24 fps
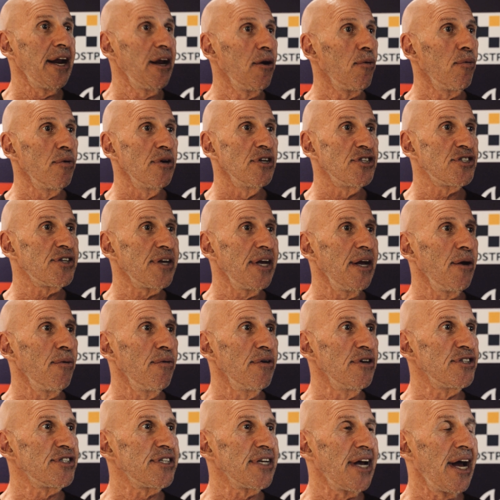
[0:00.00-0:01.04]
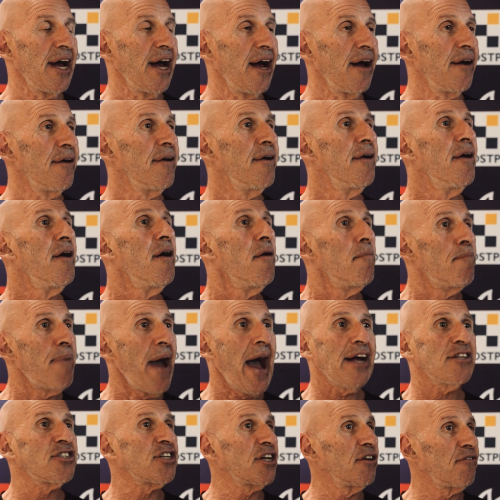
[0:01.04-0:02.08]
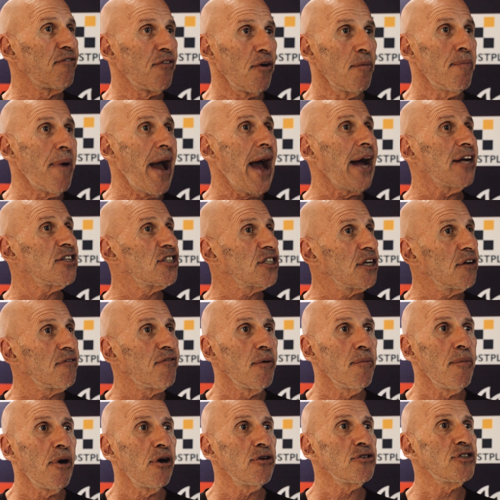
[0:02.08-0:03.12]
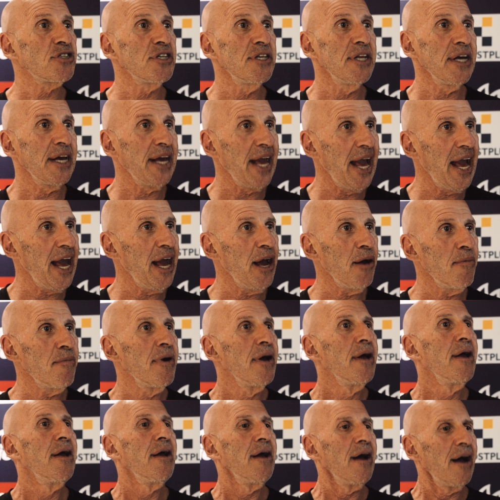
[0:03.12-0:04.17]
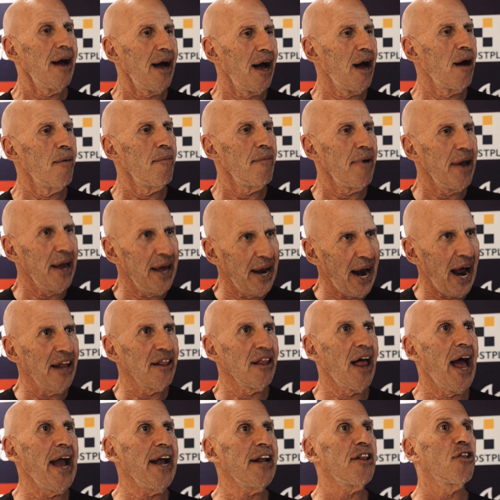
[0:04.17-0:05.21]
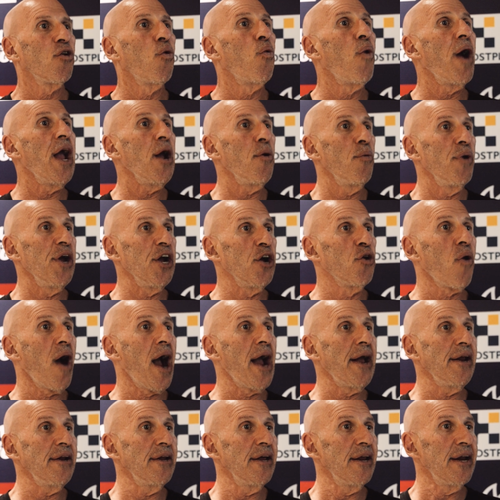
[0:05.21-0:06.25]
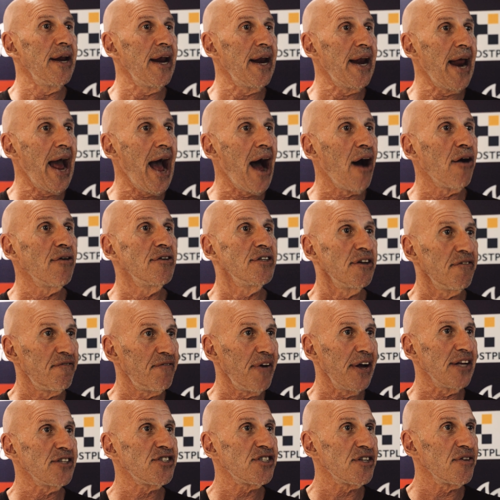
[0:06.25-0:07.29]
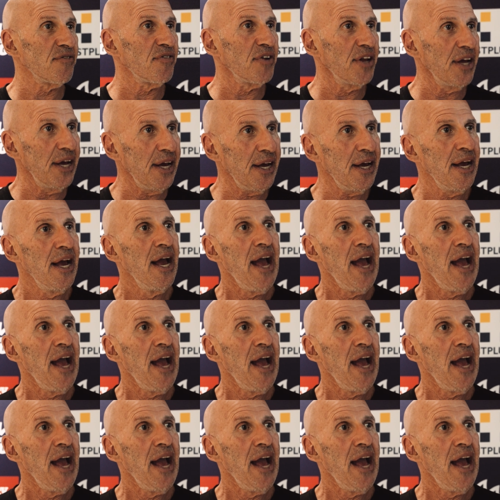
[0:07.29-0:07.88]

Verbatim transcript: It was it was uh, basket for basket for most of the game, um, and I liked the way we grinded it out defensively,